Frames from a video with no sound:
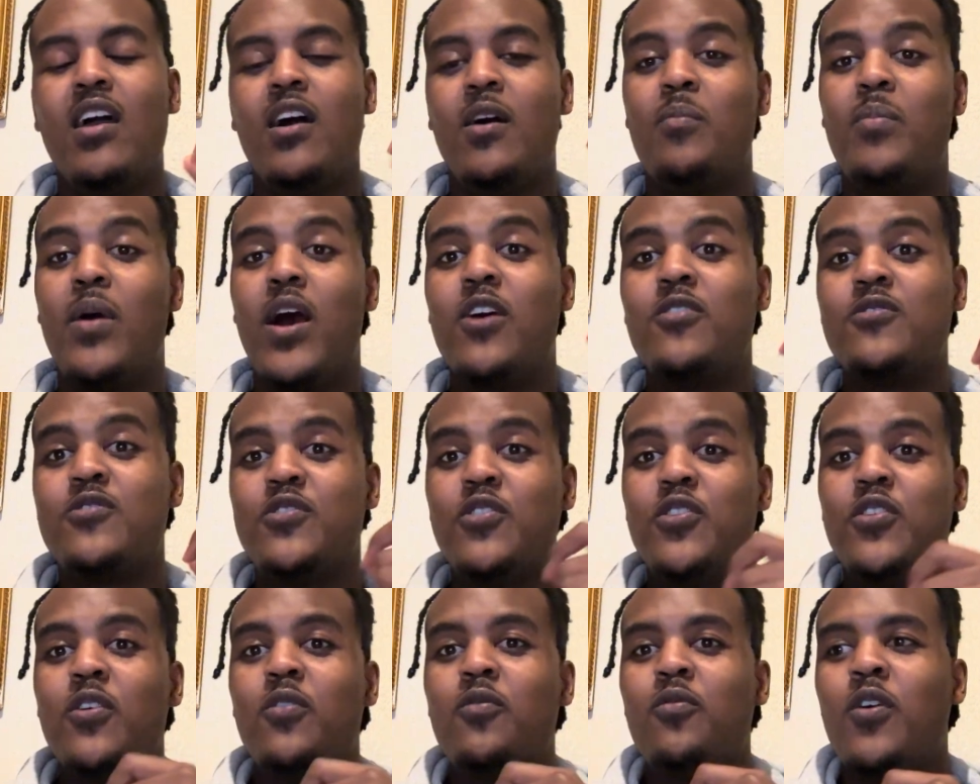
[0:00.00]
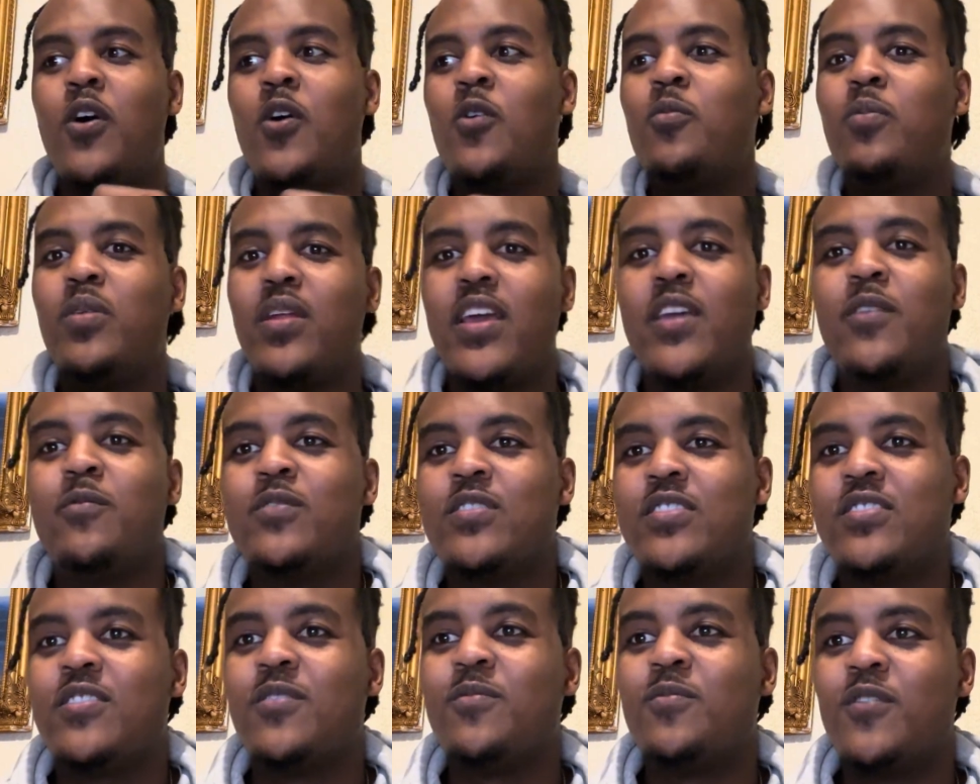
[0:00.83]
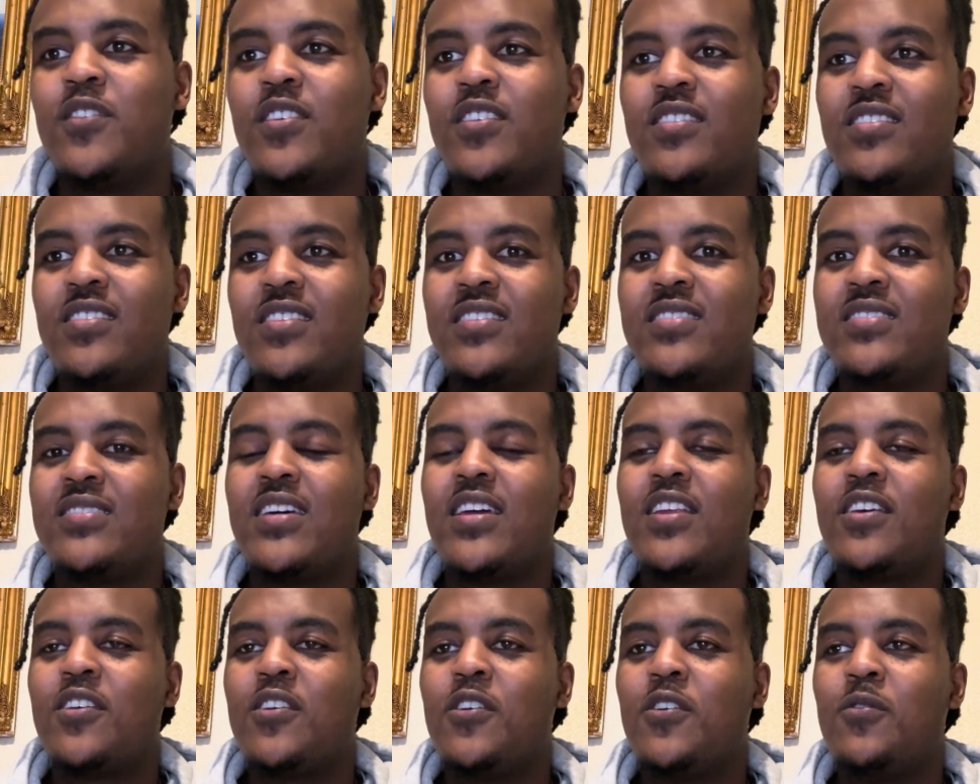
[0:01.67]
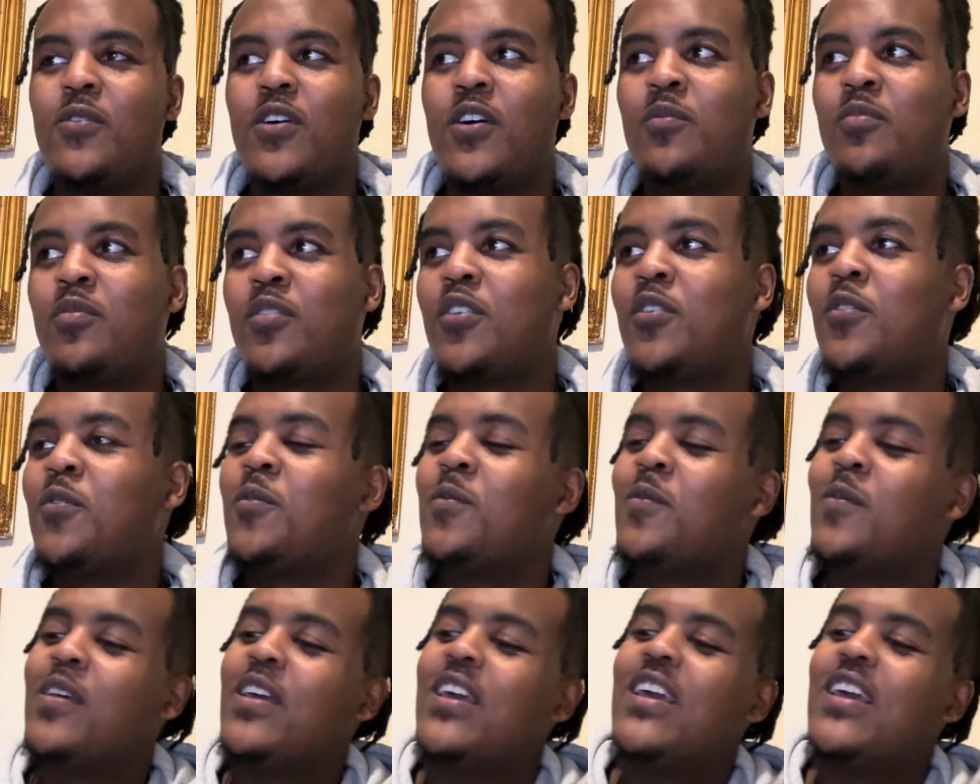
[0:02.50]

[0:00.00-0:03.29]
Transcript: But I was doing a role play with someone inside of QR Pro.